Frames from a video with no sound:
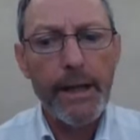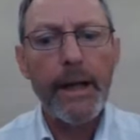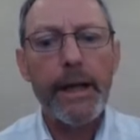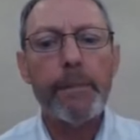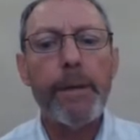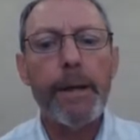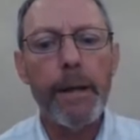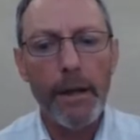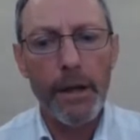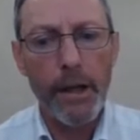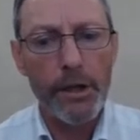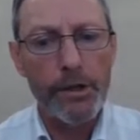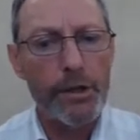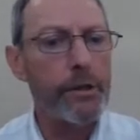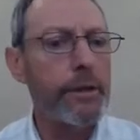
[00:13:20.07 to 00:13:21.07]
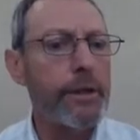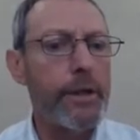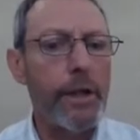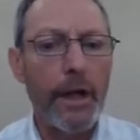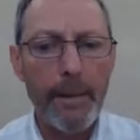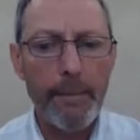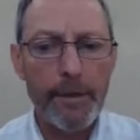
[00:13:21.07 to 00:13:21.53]
they get a bit larger
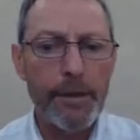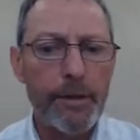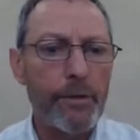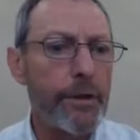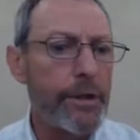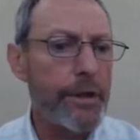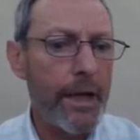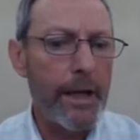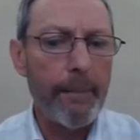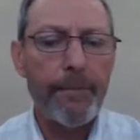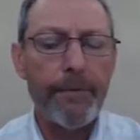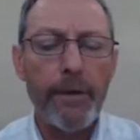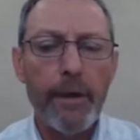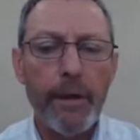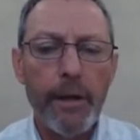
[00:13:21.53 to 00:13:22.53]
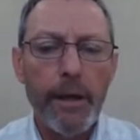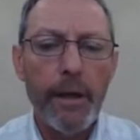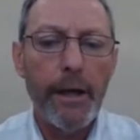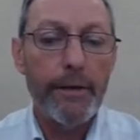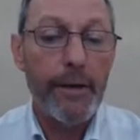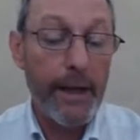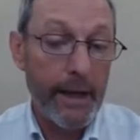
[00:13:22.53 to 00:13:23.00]
in diameter and depth,
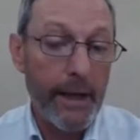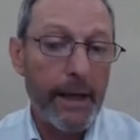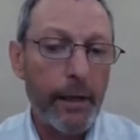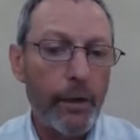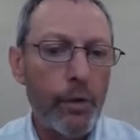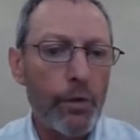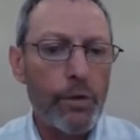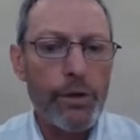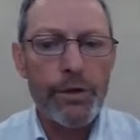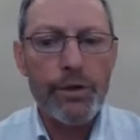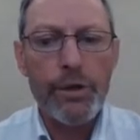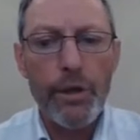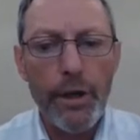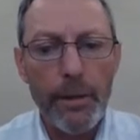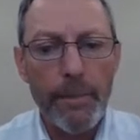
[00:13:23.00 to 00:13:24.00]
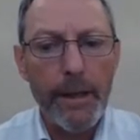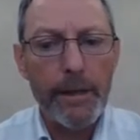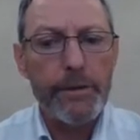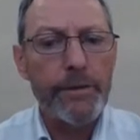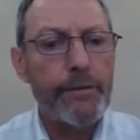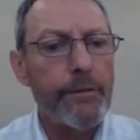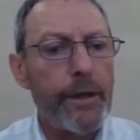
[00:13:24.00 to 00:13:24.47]
and they can cause a certain
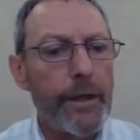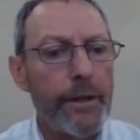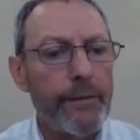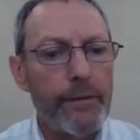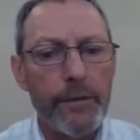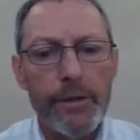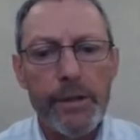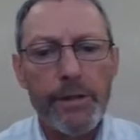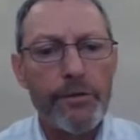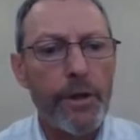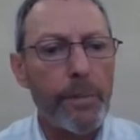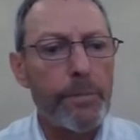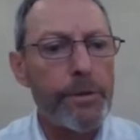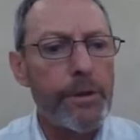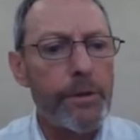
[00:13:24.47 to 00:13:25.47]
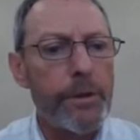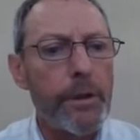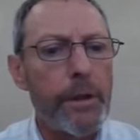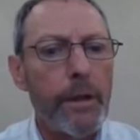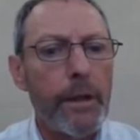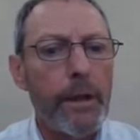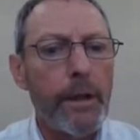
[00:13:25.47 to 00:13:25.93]
amount of heave and
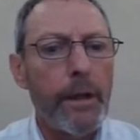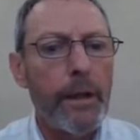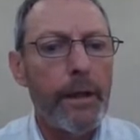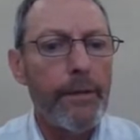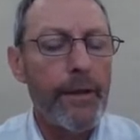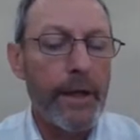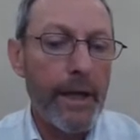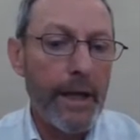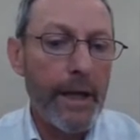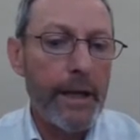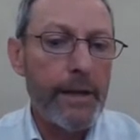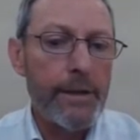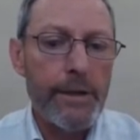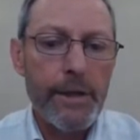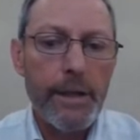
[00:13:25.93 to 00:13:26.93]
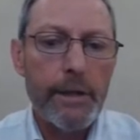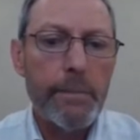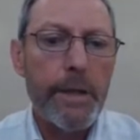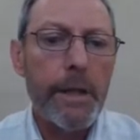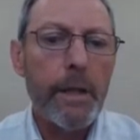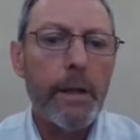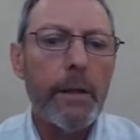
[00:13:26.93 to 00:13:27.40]
disruption. Uh, the canes in
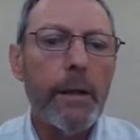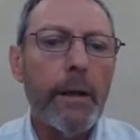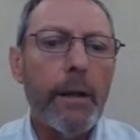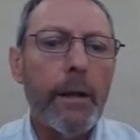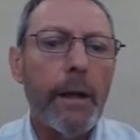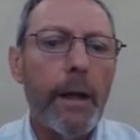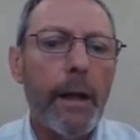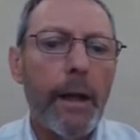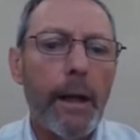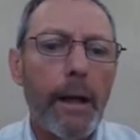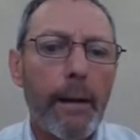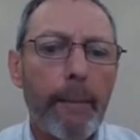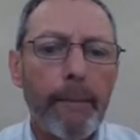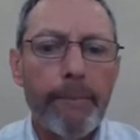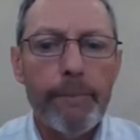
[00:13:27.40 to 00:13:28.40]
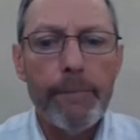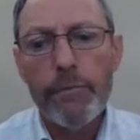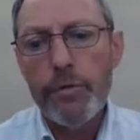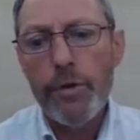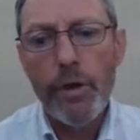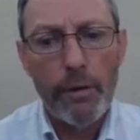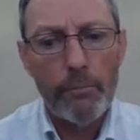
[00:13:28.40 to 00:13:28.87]
the middle,
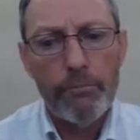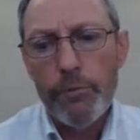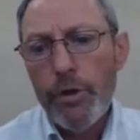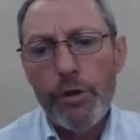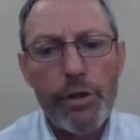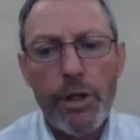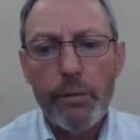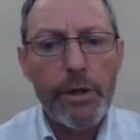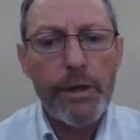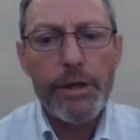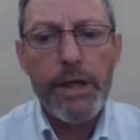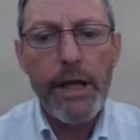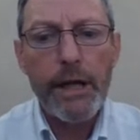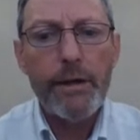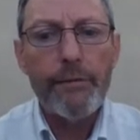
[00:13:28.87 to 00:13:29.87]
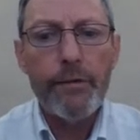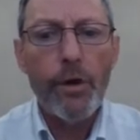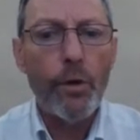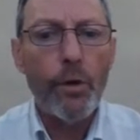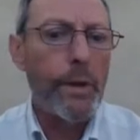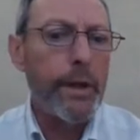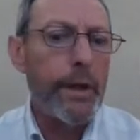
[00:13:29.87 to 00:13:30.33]
um, usually with a stand of
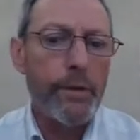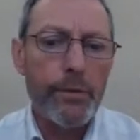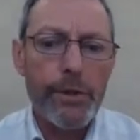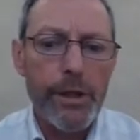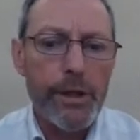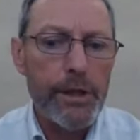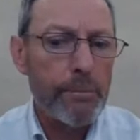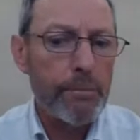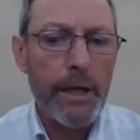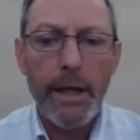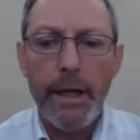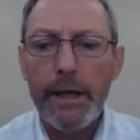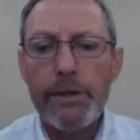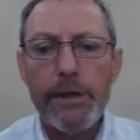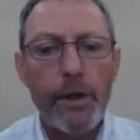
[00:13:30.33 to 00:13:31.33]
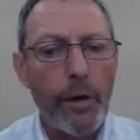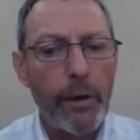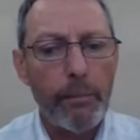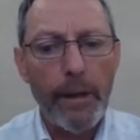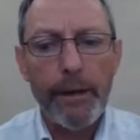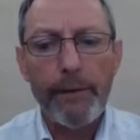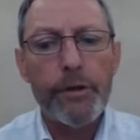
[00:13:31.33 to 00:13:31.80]
knotweed, you'll see some canes
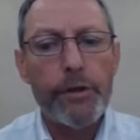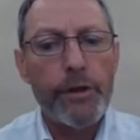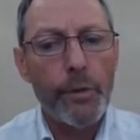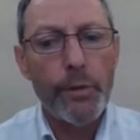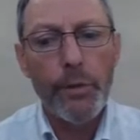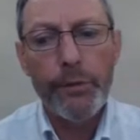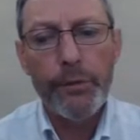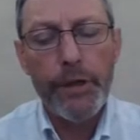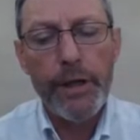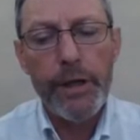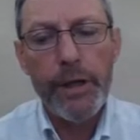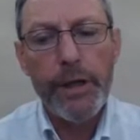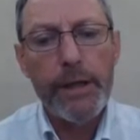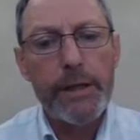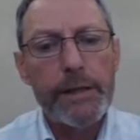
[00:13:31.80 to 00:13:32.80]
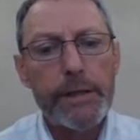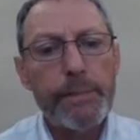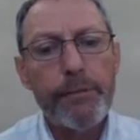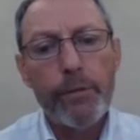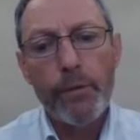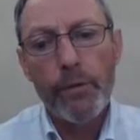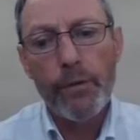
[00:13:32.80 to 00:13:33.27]
going back for two or three years
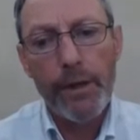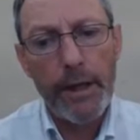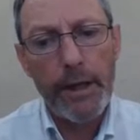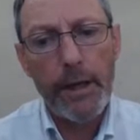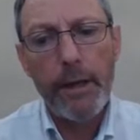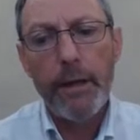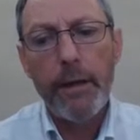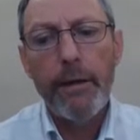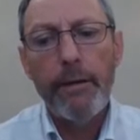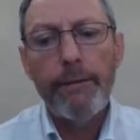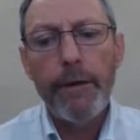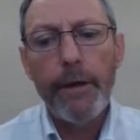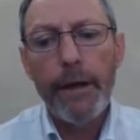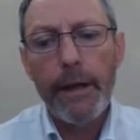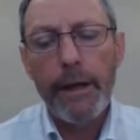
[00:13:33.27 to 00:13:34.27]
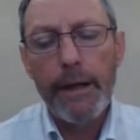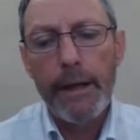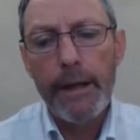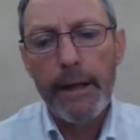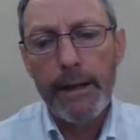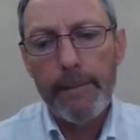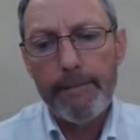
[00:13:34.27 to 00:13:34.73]
before they
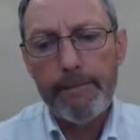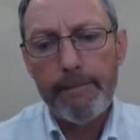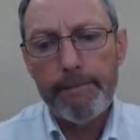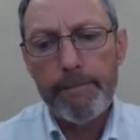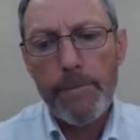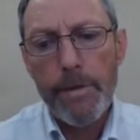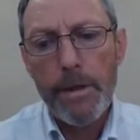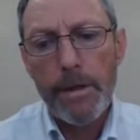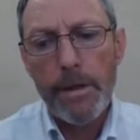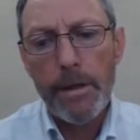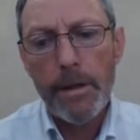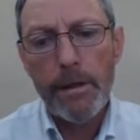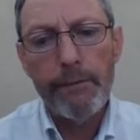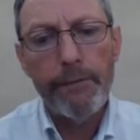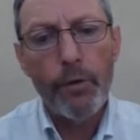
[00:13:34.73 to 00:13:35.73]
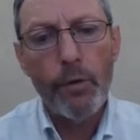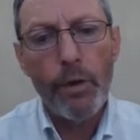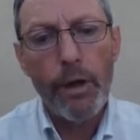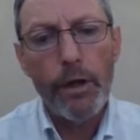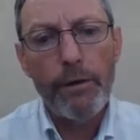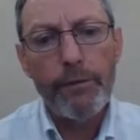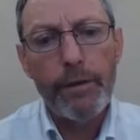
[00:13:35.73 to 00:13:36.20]
finally um, uh,
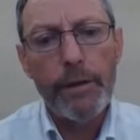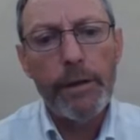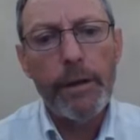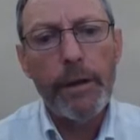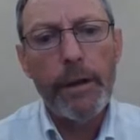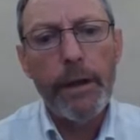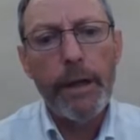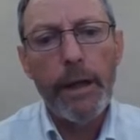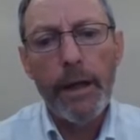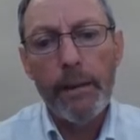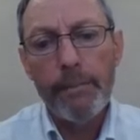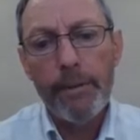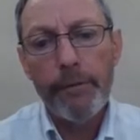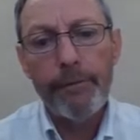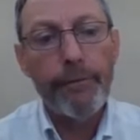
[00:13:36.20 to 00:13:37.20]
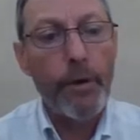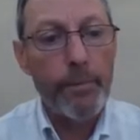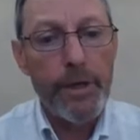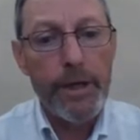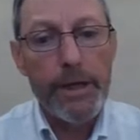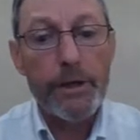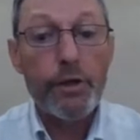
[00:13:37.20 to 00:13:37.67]
fall over. Uh, but
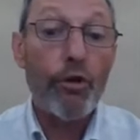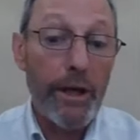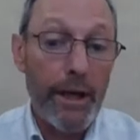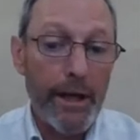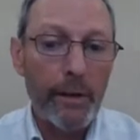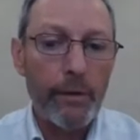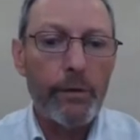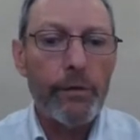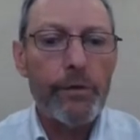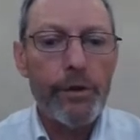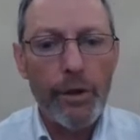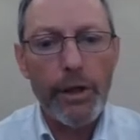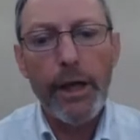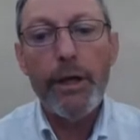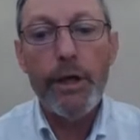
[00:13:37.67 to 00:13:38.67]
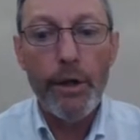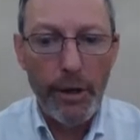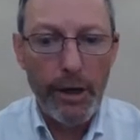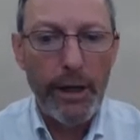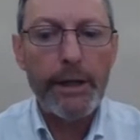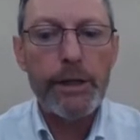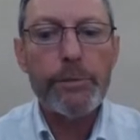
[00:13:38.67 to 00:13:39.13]
from these crowns, you get
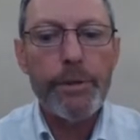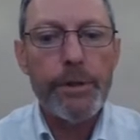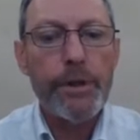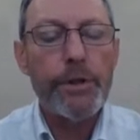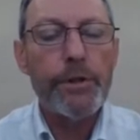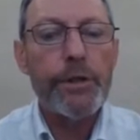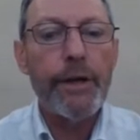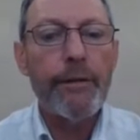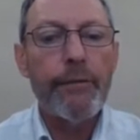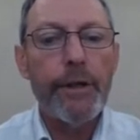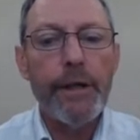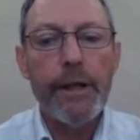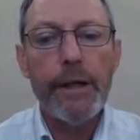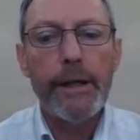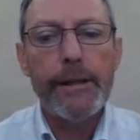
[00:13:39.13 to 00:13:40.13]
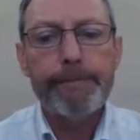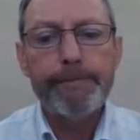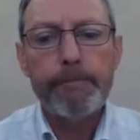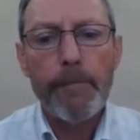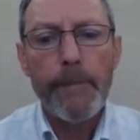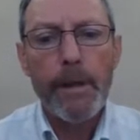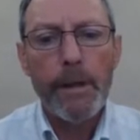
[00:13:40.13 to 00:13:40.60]
new canes produced every year.
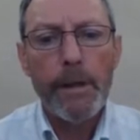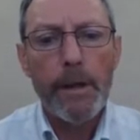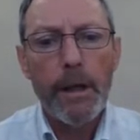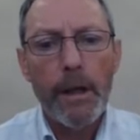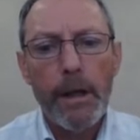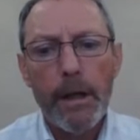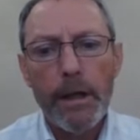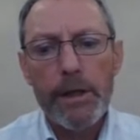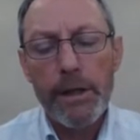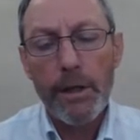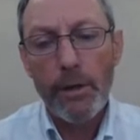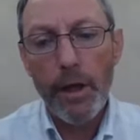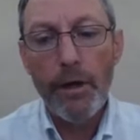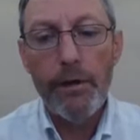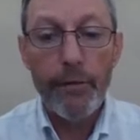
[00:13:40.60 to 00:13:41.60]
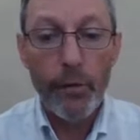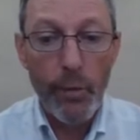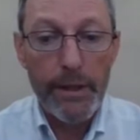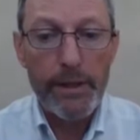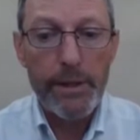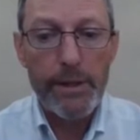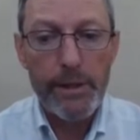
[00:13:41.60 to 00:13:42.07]
Uh, so it
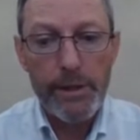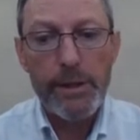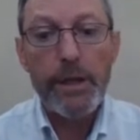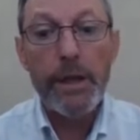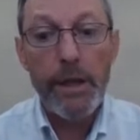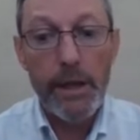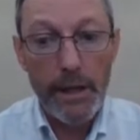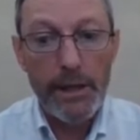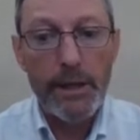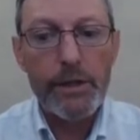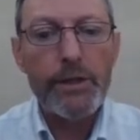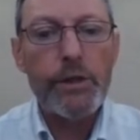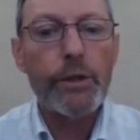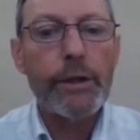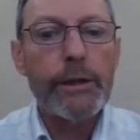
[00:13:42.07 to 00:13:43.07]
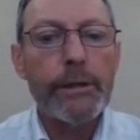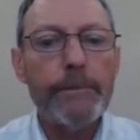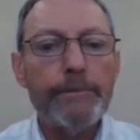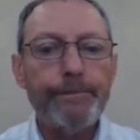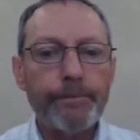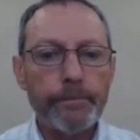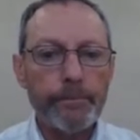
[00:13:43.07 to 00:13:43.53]
overwinters uh, in the
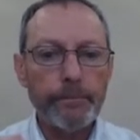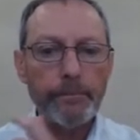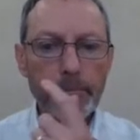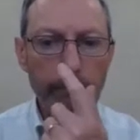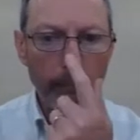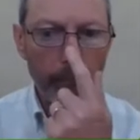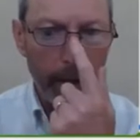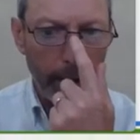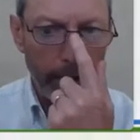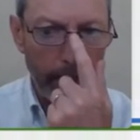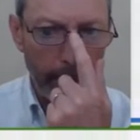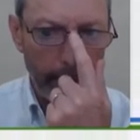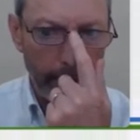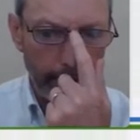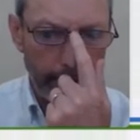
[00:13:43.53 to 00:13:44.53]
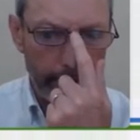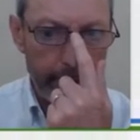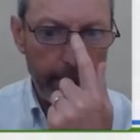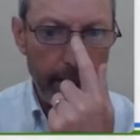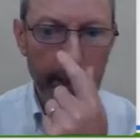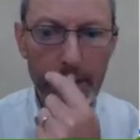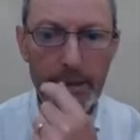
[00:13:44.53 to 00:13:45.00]
soil uh, and
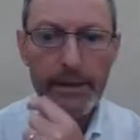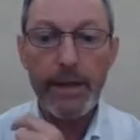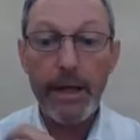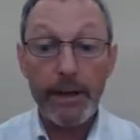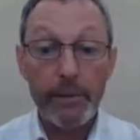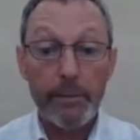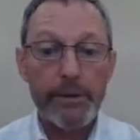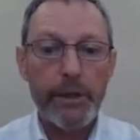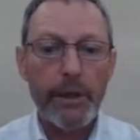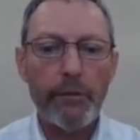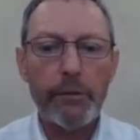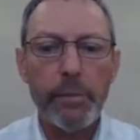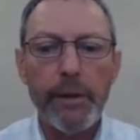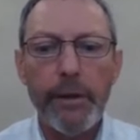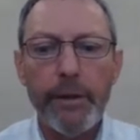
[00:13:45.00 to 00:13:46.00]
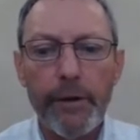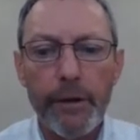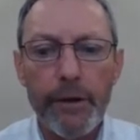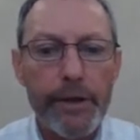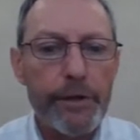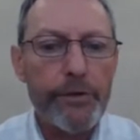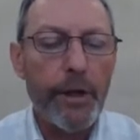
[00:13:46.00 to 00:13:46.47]
these canes can themselves be
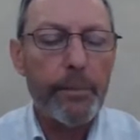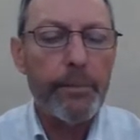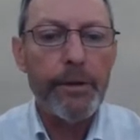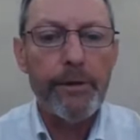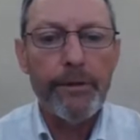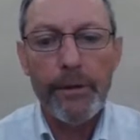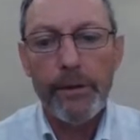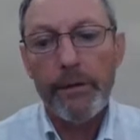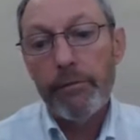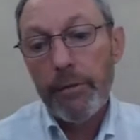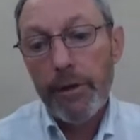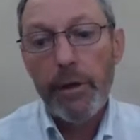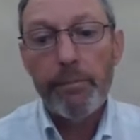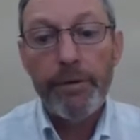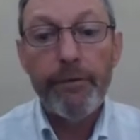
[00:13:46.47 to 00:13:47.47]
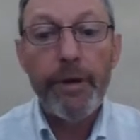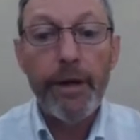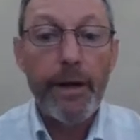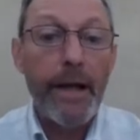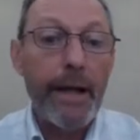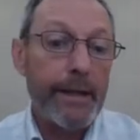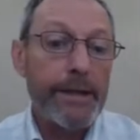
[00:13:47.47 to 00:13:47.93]
very disruptive and
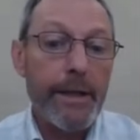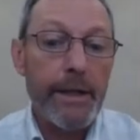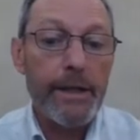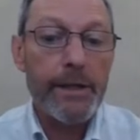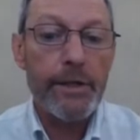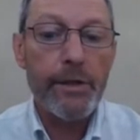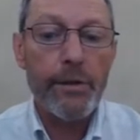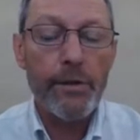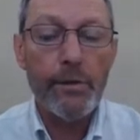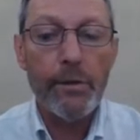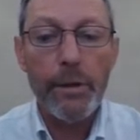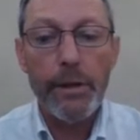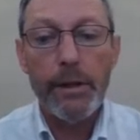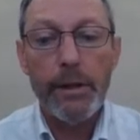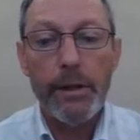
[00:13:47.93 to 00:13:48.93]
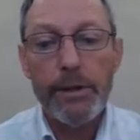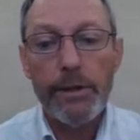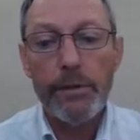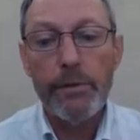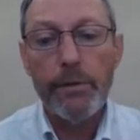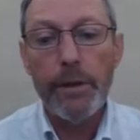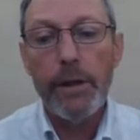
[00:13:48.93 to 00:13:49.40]
prevent access to uh,
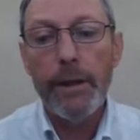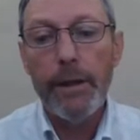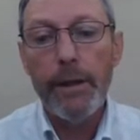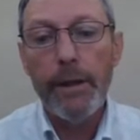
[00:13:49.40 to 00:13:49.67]
to